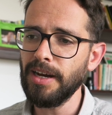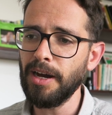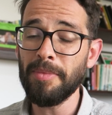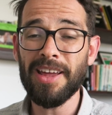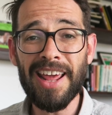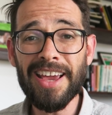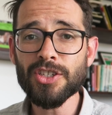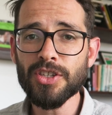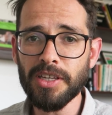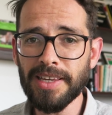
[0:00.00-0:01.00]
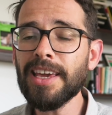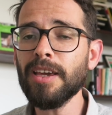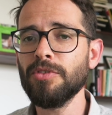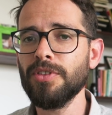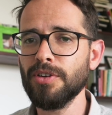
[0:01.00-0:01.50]
And actually
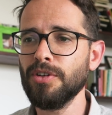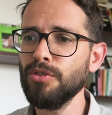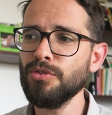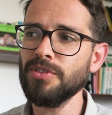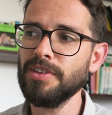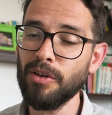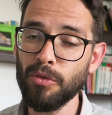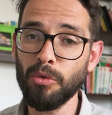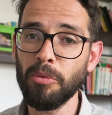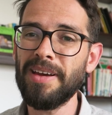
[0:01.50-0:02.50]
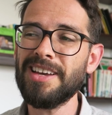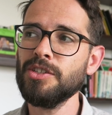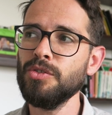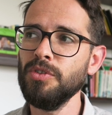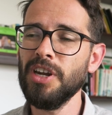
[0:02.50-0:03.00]
came to the conclusion that we will
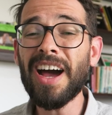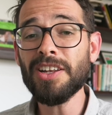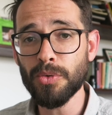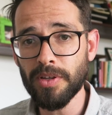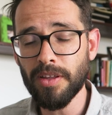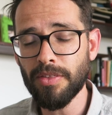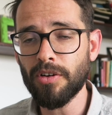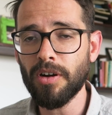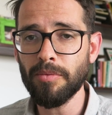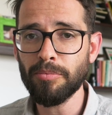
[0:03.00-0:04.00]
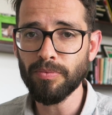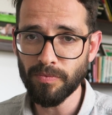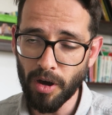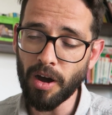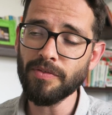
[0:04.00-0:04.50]
best to not do it in their
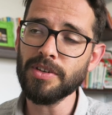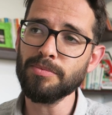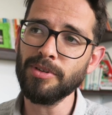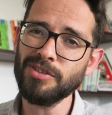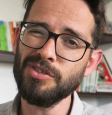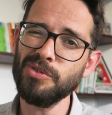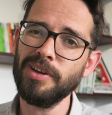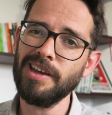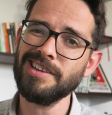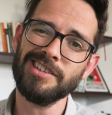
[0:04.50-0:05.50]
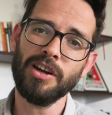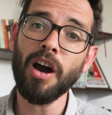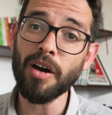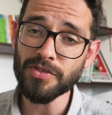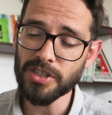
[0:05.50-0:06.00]
office, but to do it as an
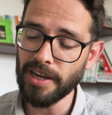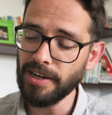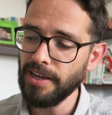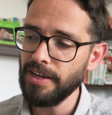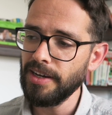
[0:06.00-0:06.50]
offsite.